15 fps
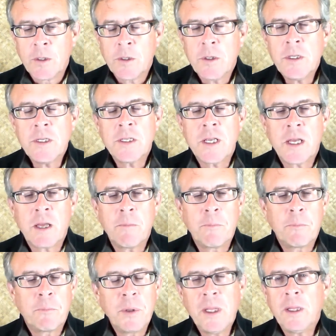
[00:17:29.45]
So this is a
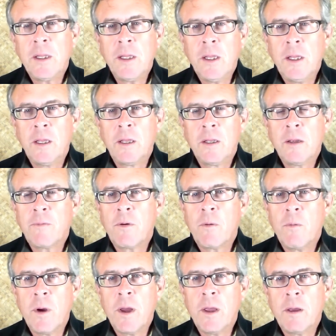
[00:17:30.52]
completely
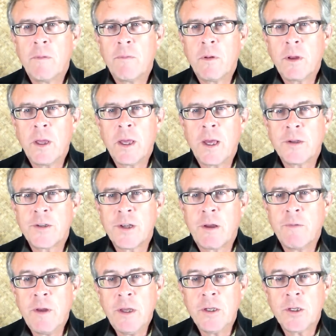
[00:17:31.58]
different way of looking at
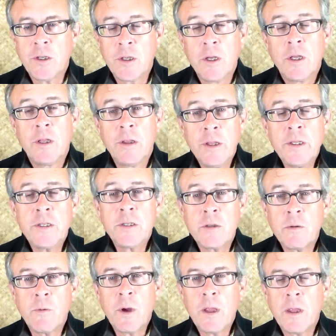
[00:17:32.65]
salvation. This
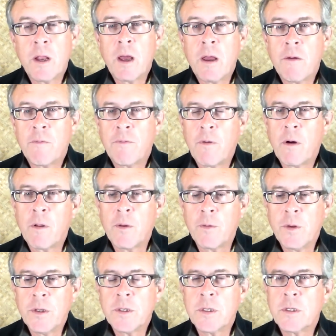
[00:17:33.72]
is the way that I have
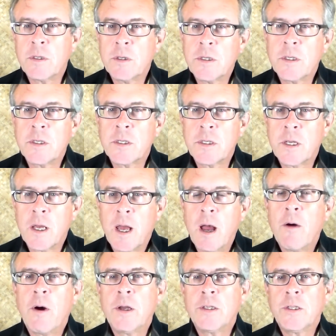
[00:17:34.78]
followed. This is, this is
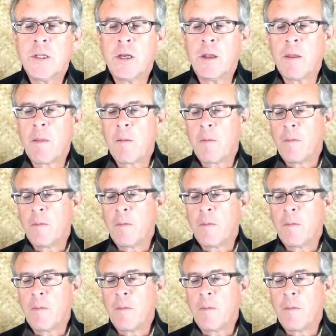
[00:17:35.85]
how I see it.